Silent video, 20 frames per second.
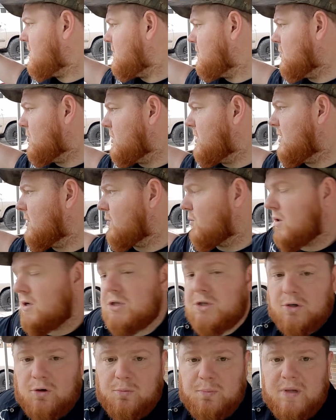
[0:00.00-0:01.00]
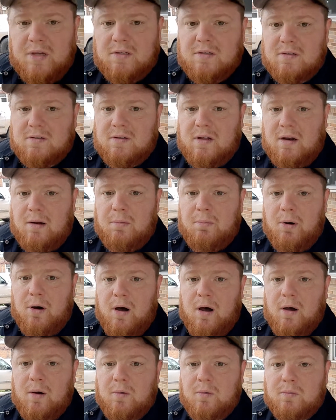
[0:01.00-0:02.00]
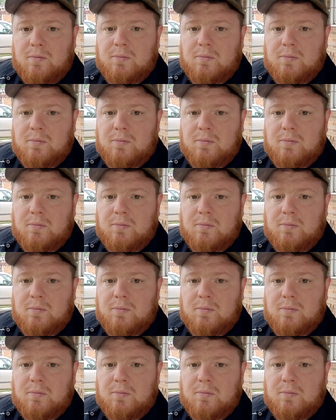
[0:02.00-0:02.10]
the original pieces that I bought,